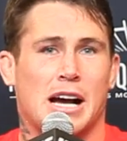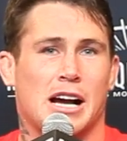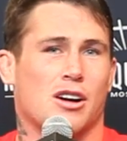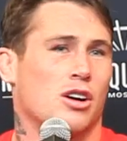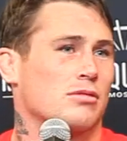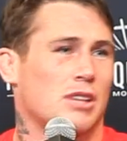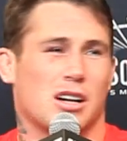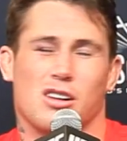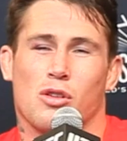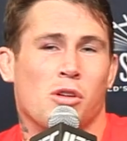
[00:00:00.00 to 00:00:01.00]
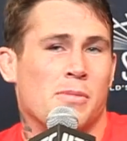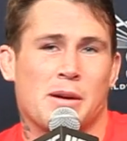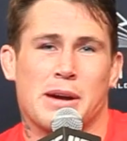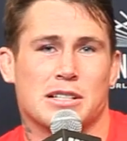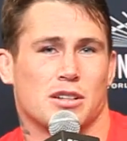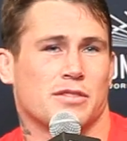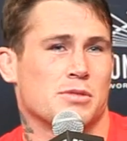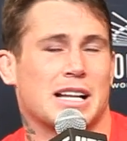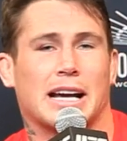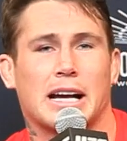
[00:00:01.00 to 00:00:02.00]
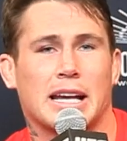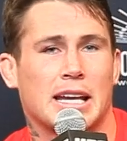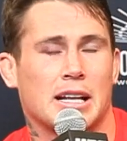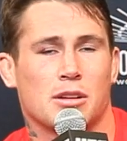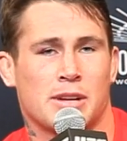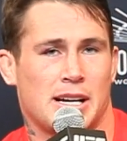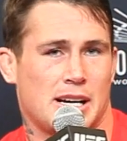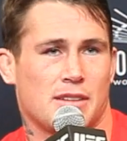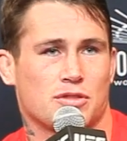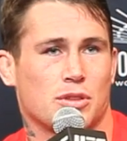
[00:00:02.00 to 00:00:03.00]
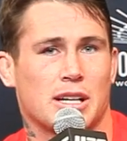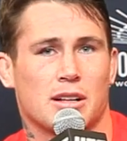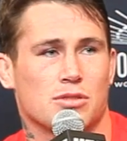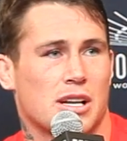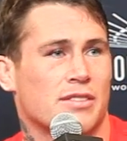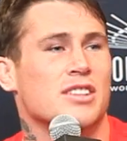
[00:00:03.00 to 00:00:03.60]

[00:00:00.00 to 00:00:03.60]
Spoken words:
I got all my weight off. There was like 1.5 kilos, 2 kilos left.